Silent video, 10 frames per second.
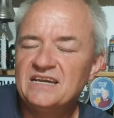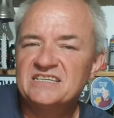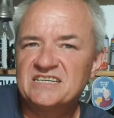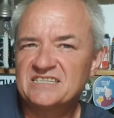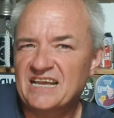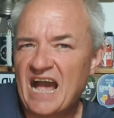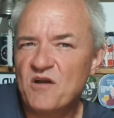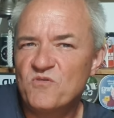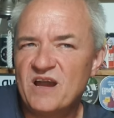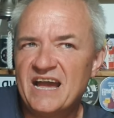it's a
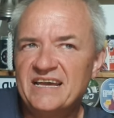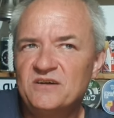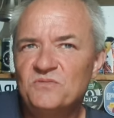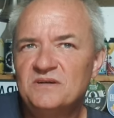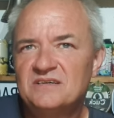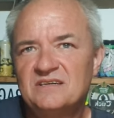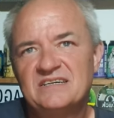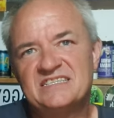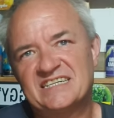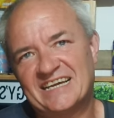sour ale it's